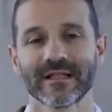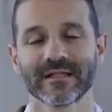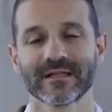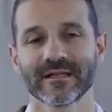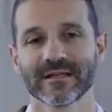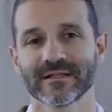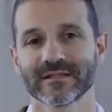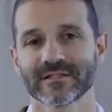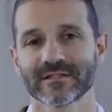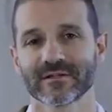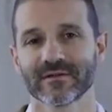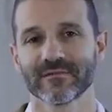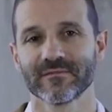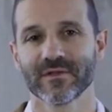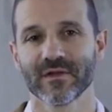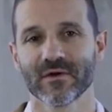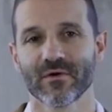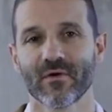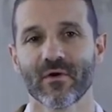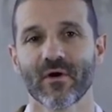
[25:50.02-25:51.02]
cleanliness
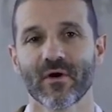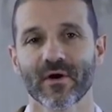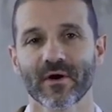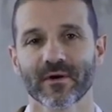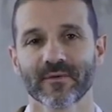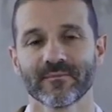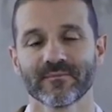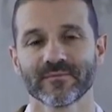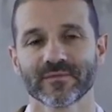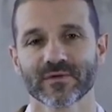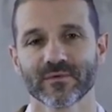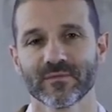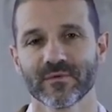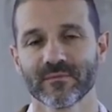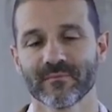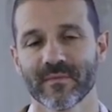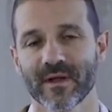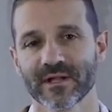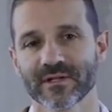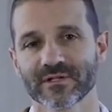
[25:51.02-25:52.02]
of the O R. So
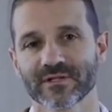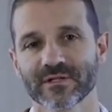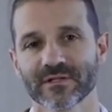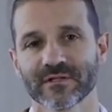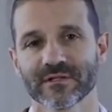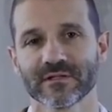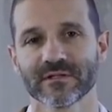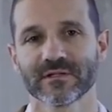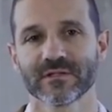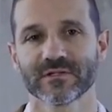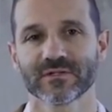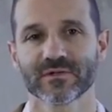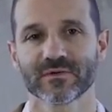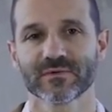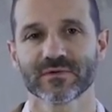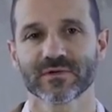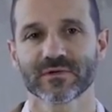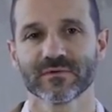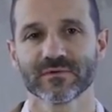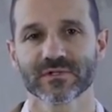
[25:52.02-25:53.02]
we mentioned
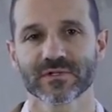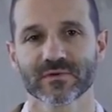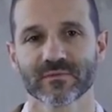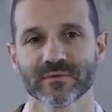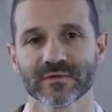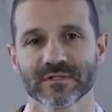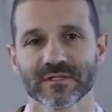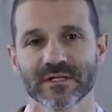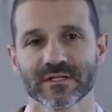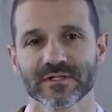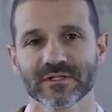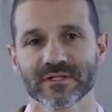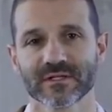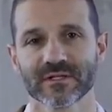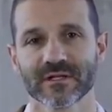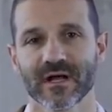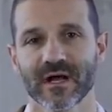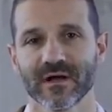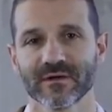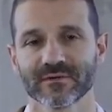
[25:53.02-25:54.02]
surgical
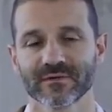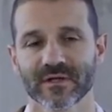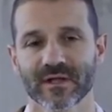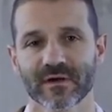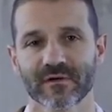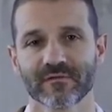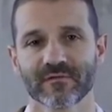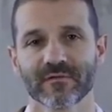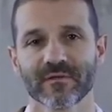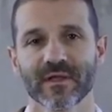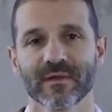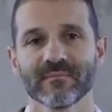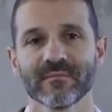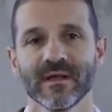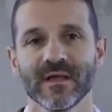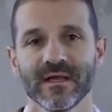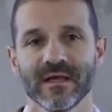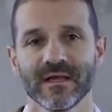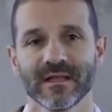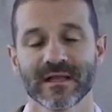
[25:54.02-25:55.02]
instrumentation, how to care for them,
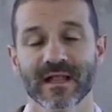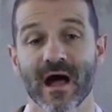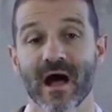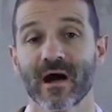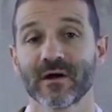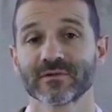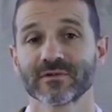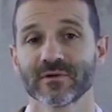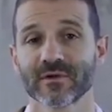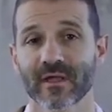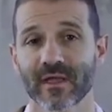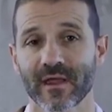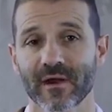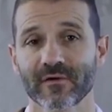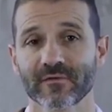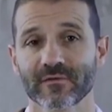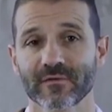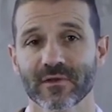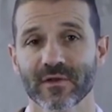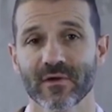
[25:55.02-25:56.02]
now how to
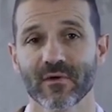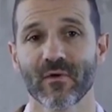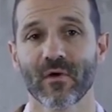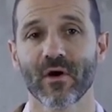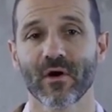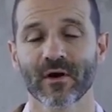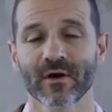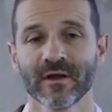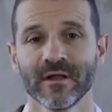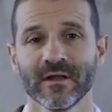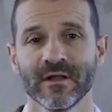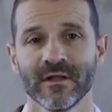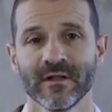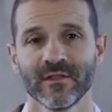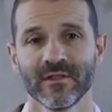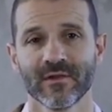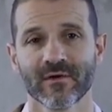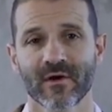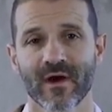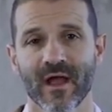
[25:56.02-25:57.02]
care for the O R.
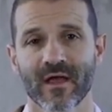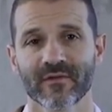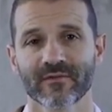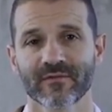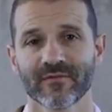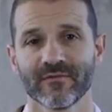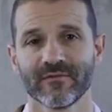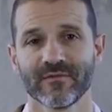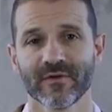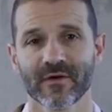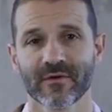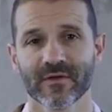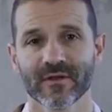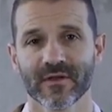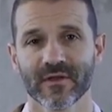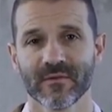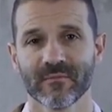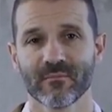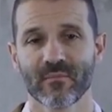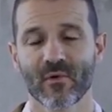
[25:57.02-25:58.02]
The O R has
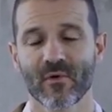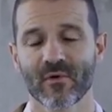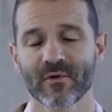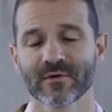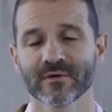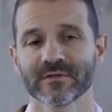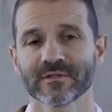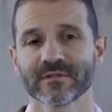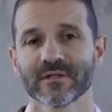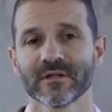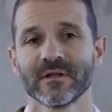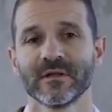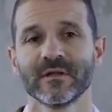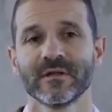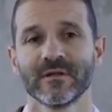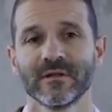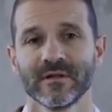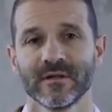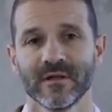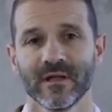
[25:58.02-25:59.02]
very important
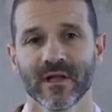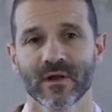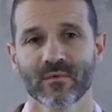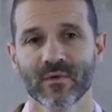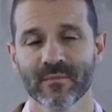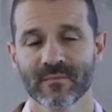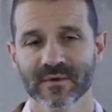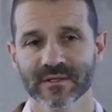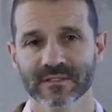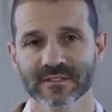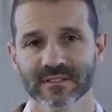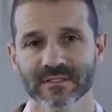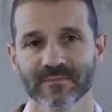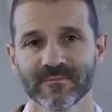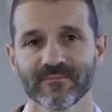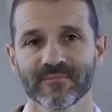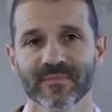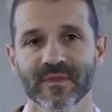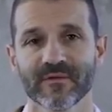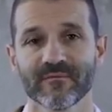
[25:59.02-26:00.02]
equipment,